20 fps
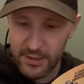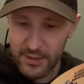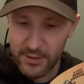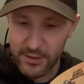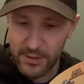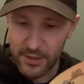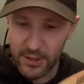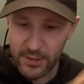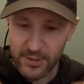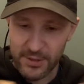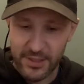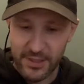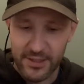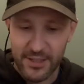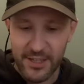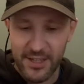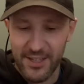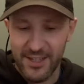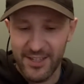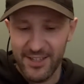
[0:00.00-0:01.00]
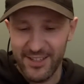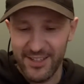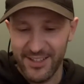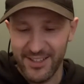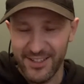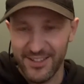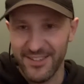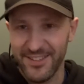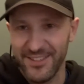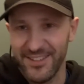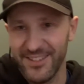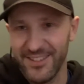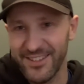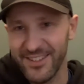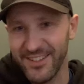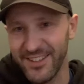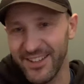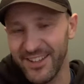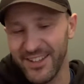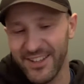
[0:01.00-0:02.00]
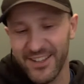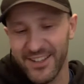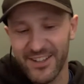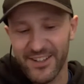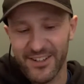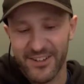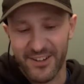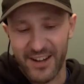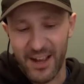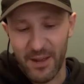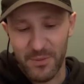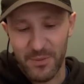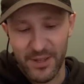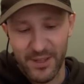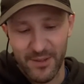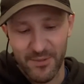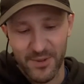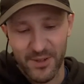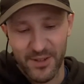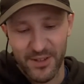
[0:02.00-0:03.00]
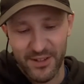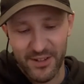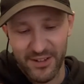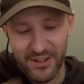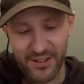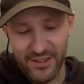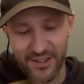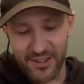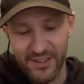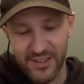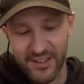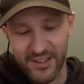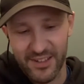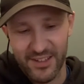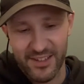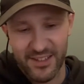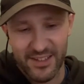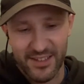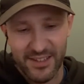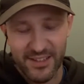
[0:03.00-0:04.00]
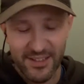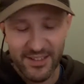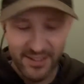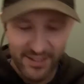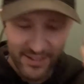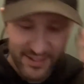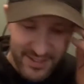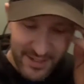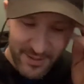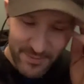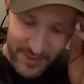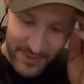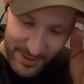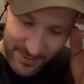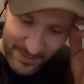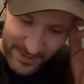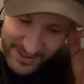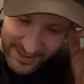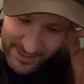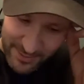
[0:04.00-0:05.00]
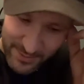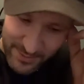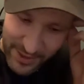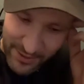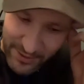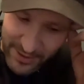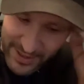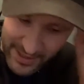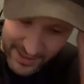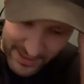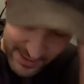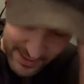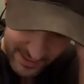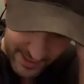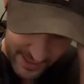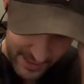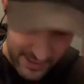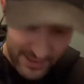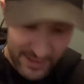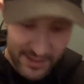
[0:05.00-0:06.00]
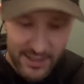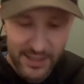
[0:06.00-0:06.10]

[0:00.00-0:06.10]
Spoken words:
toxic and crappy, but sometimes it can be quite entertaining.